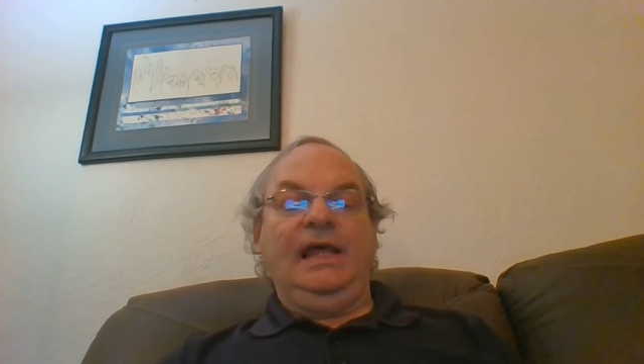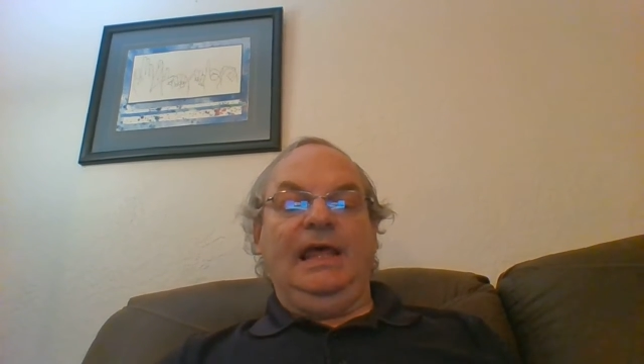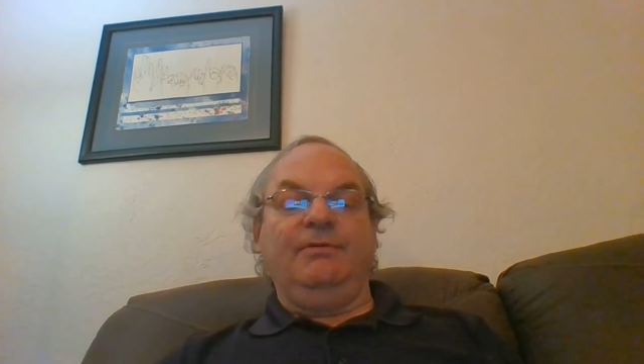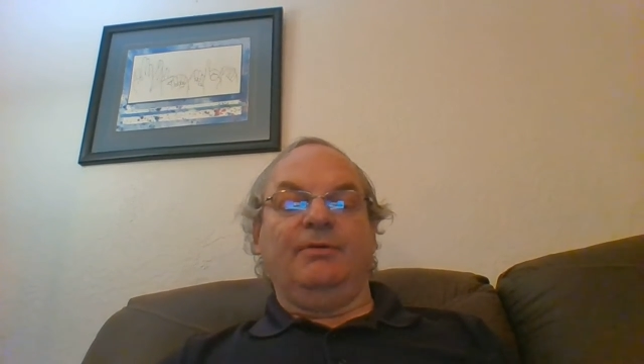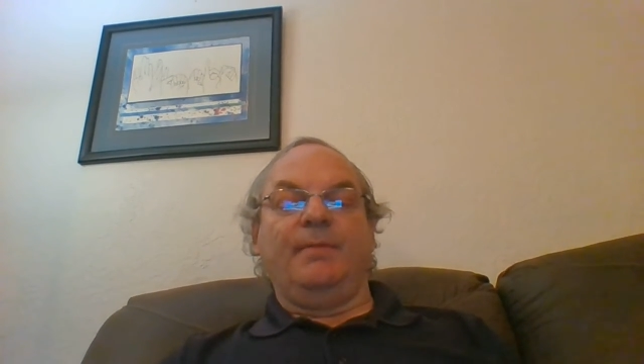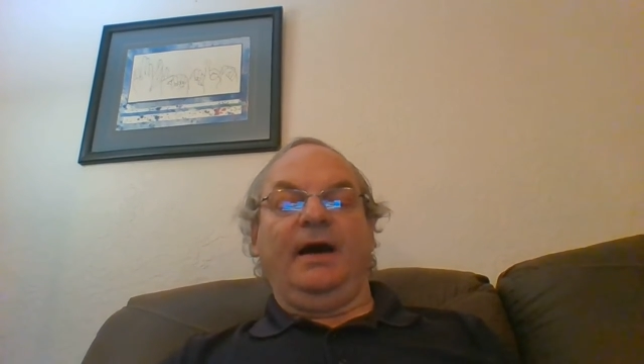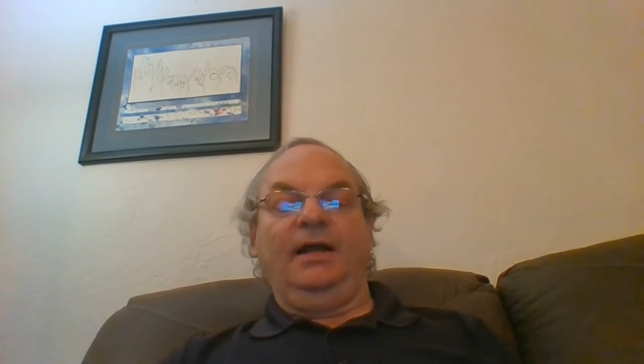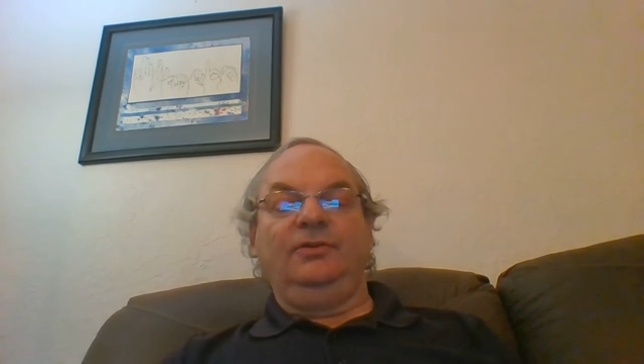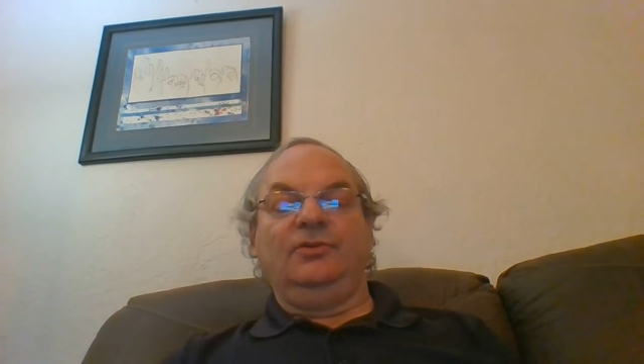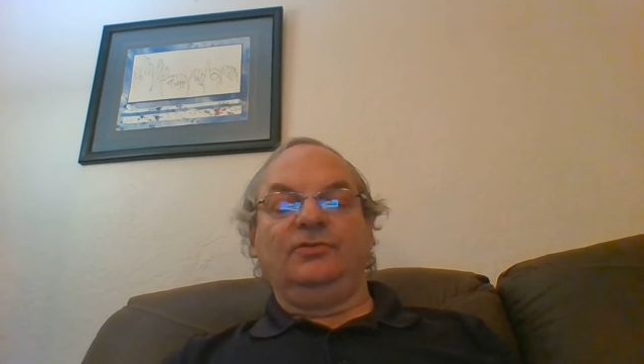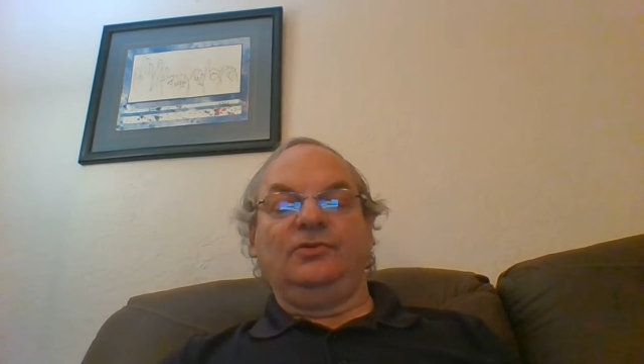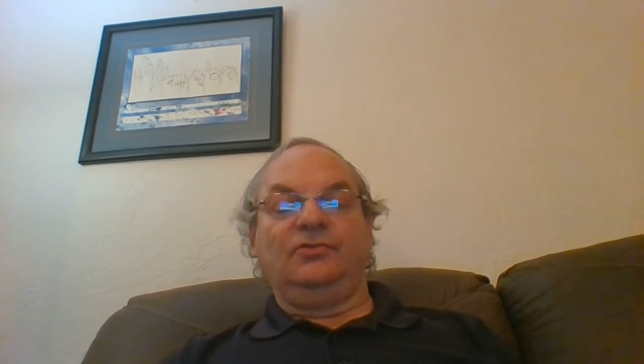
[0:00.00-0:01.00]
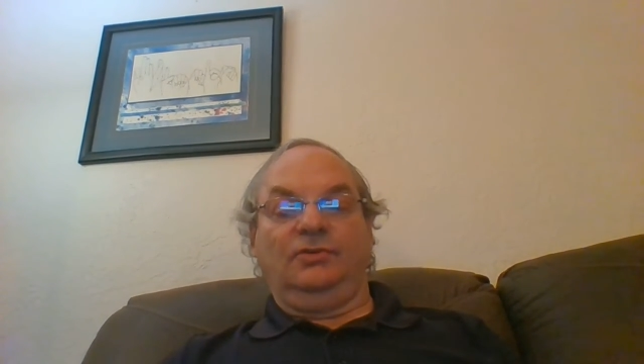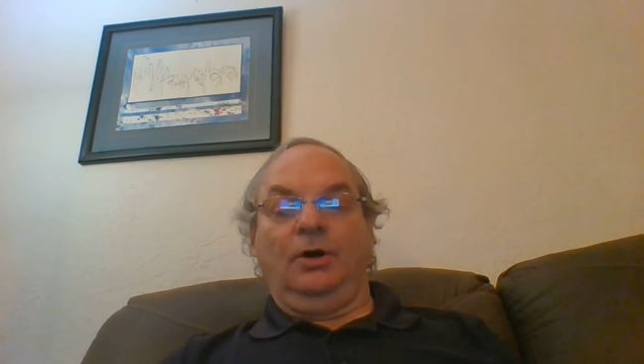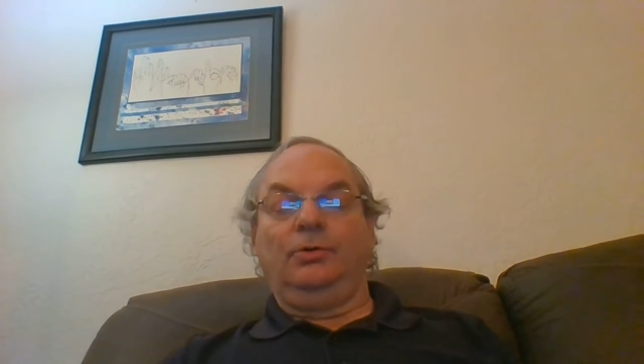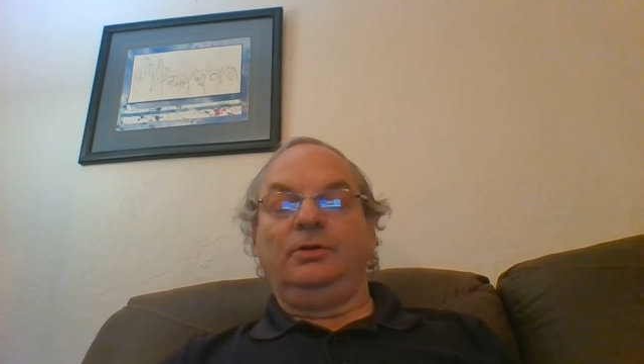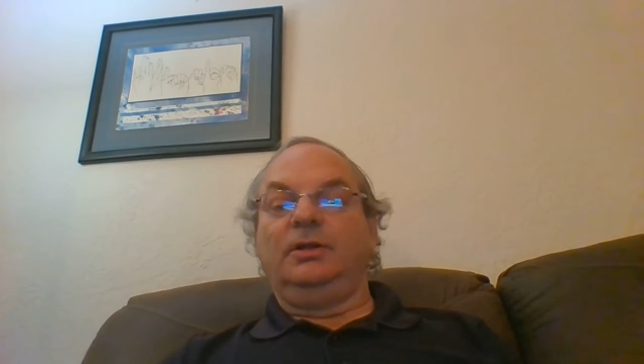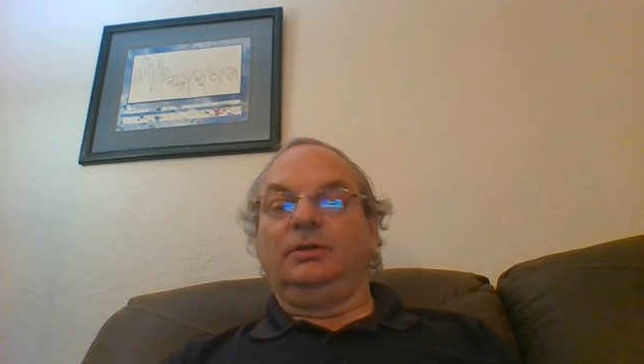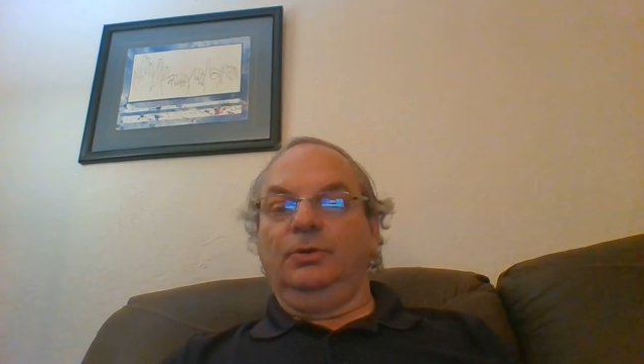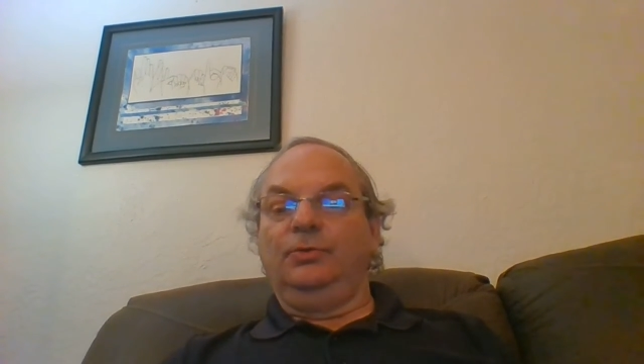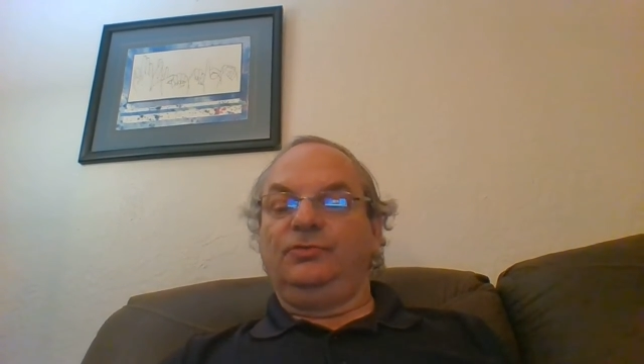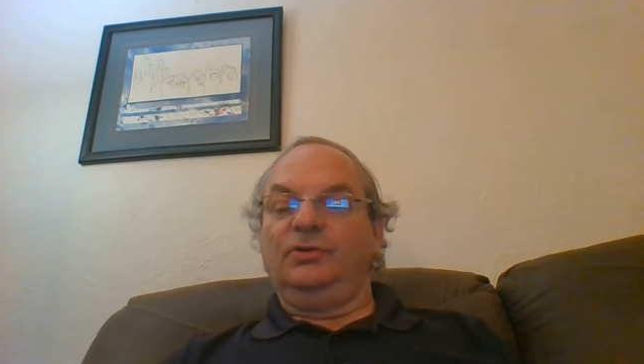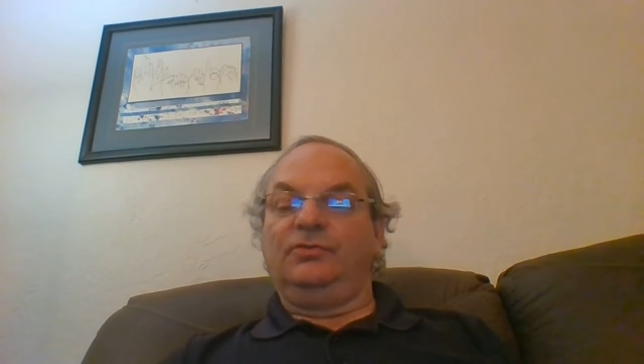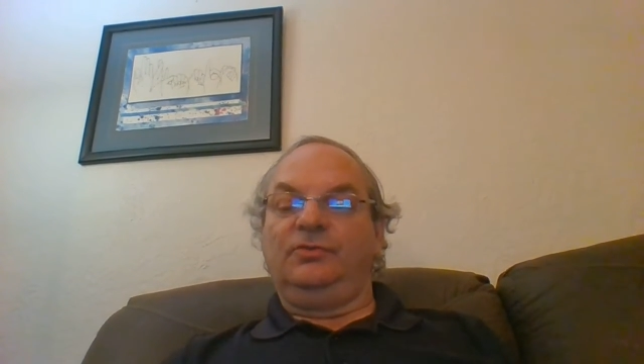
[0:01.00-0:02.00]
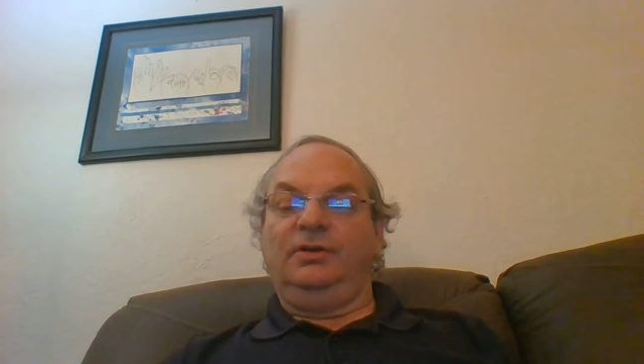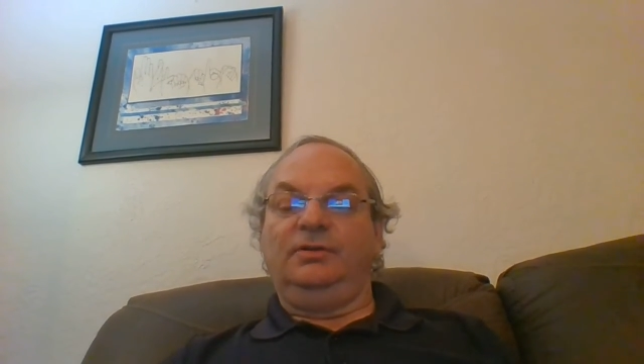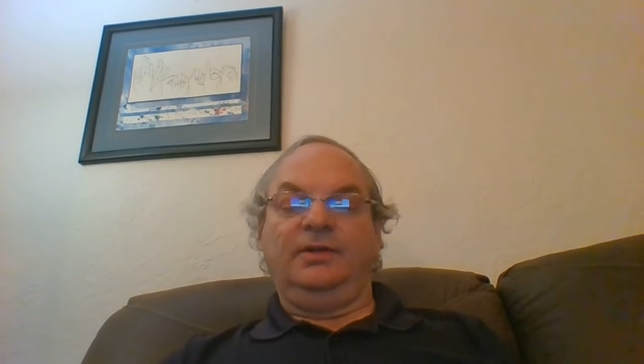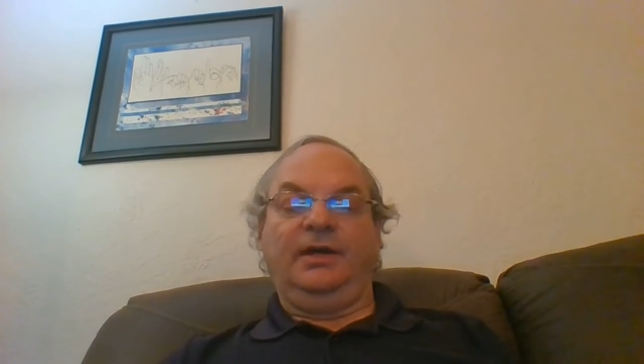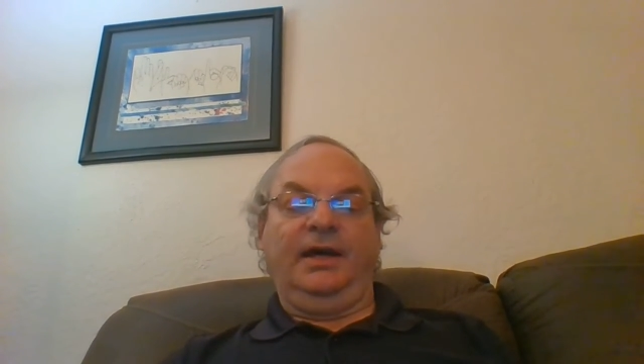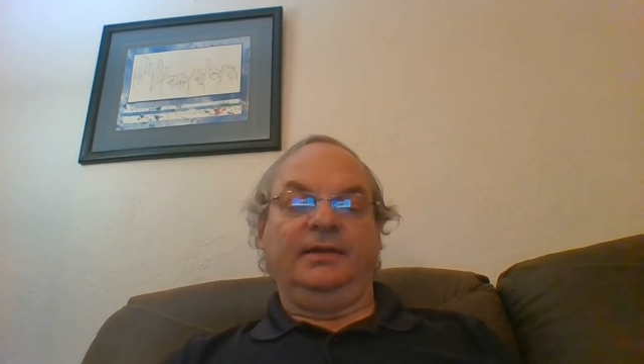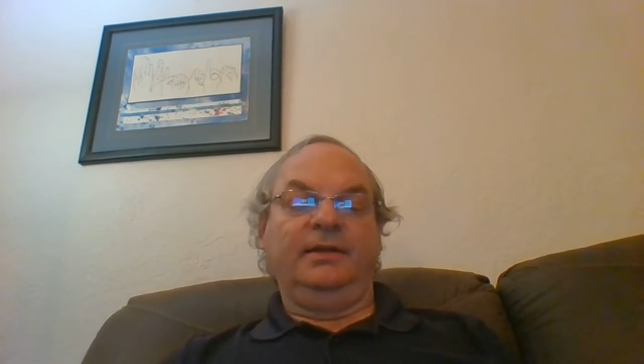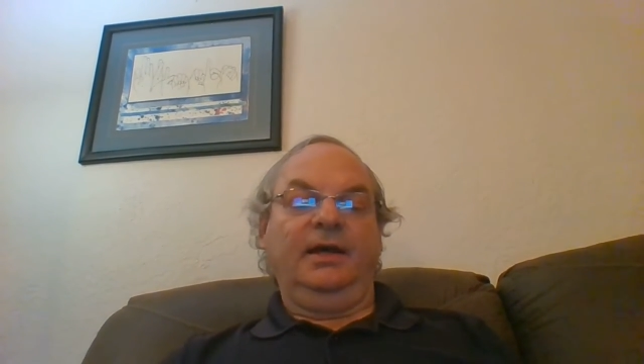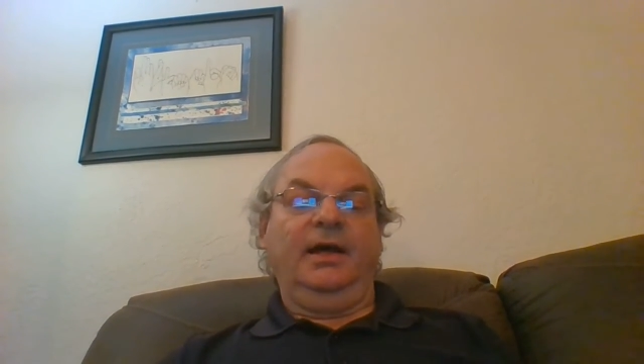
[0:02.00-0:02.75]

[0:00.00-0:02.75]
He reminds us, as noted in Luke 16:10,